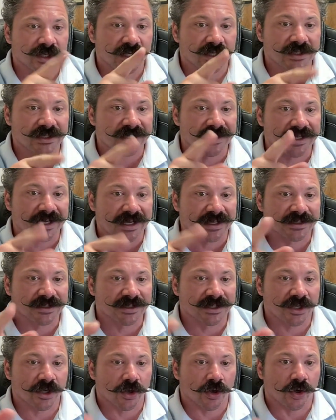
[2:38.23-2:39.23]

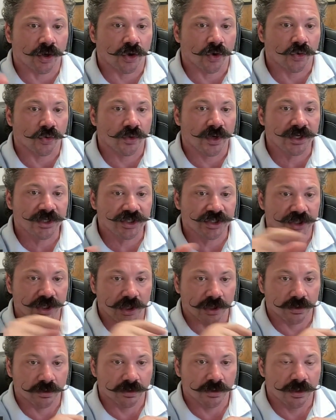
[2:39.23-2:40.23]
DSCR
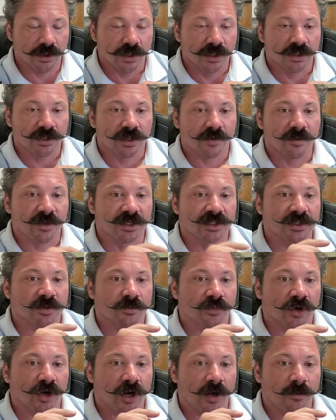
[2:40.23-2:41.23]
ratio, that means the
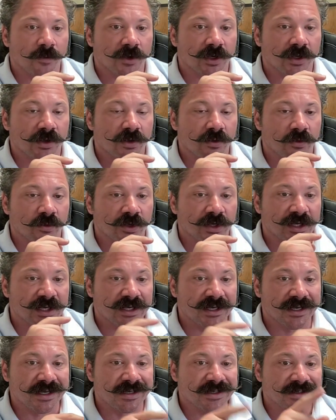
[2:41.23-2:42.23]
property would
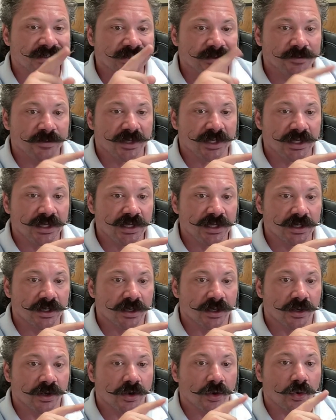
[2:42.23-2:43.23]
need to be
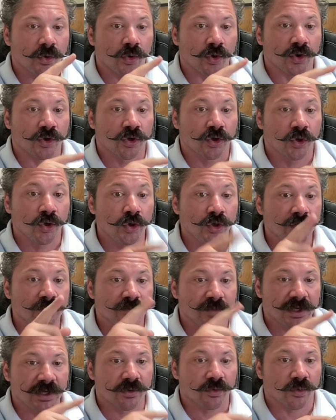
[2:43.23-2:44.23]
or could
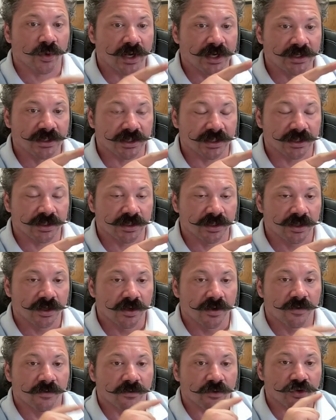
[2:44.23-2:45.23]
be rented
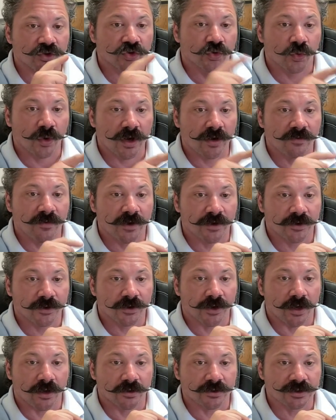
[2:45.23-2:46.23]
for
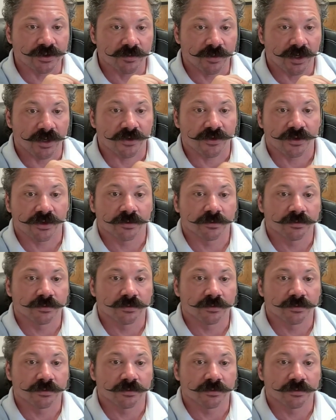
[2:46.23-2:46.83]
$1,200 a month.